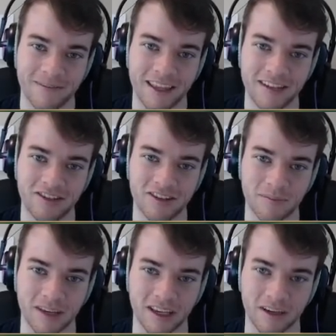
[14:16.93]
That's just
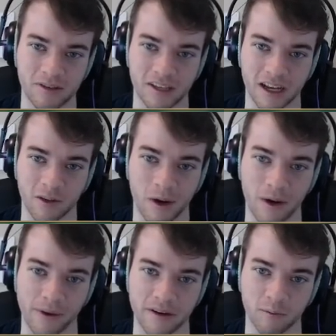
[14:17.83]
something that you sell.
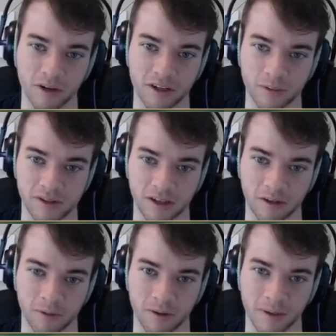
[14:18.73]
Wow, I didn't run into a single
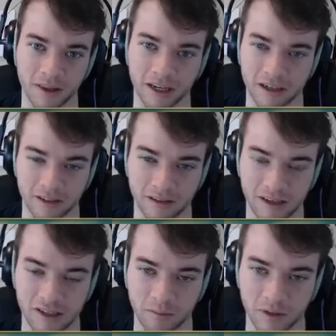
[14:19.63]
Pokemon there.
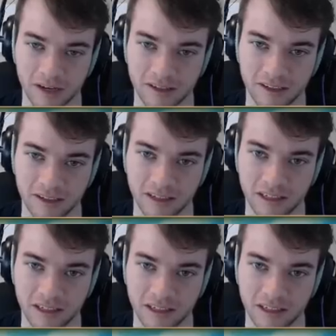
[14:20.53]
That's surprising.